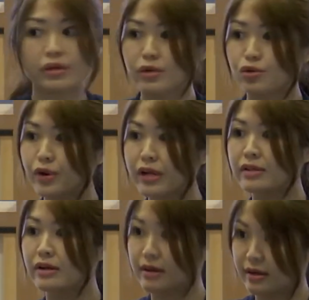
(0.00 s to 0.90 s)
during
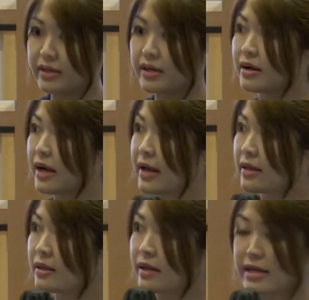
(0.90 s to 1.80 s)
the
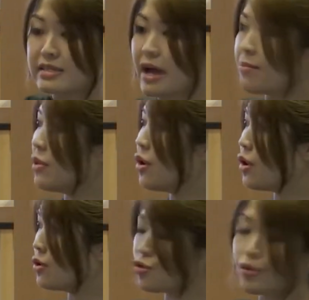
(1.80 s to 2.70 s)
year-end exam
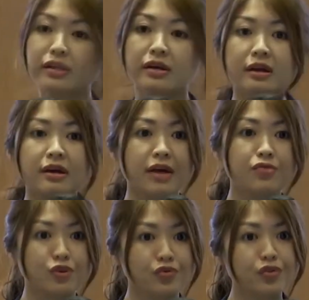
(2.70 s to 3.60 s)
or during the year-end
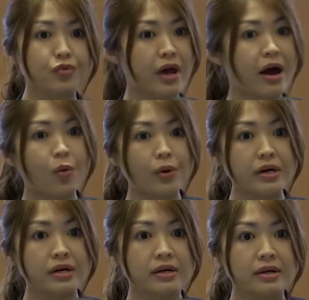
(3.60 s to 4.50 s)
review at our
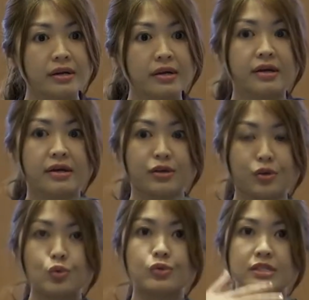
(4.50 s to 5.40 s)
work,
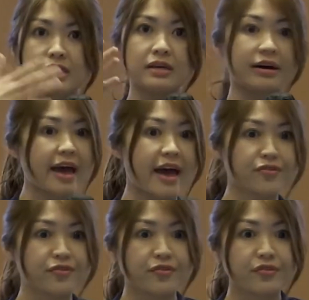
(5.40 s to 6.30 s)
you see a F.
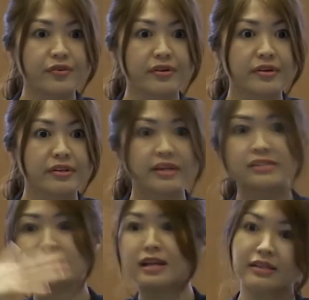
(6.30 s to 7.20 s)

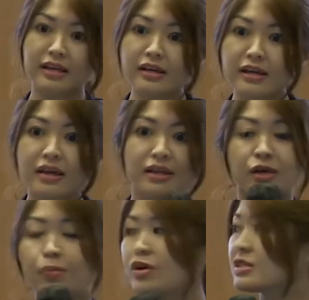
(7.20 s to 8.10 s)
There's nothing. The
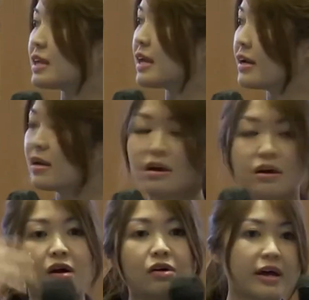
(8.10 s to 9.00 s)
boss say,
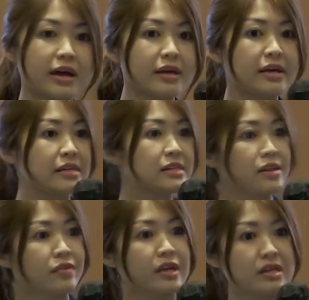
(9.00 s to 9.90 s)
okay, it's end
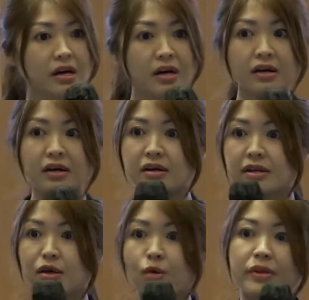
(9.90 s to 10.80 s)
of the year,
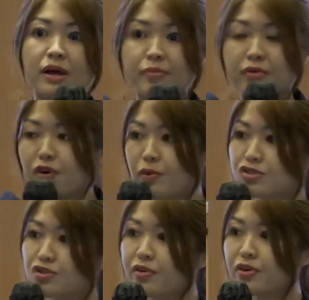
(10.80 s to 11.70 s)
open up performance
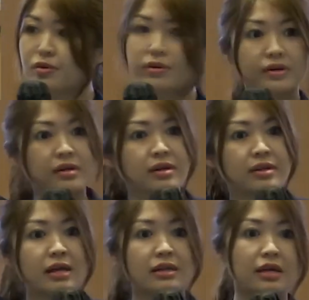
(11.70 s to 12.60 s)
review,
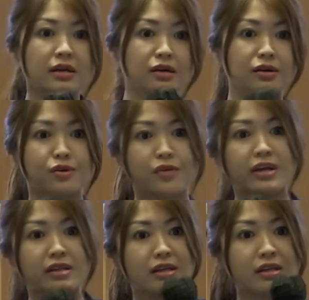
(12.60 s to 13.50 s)
nothing, you have
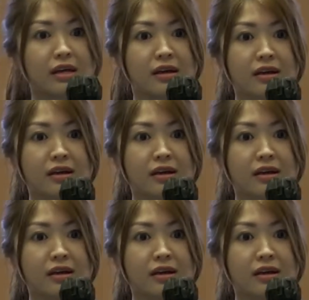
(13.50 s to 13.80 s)
done nothing.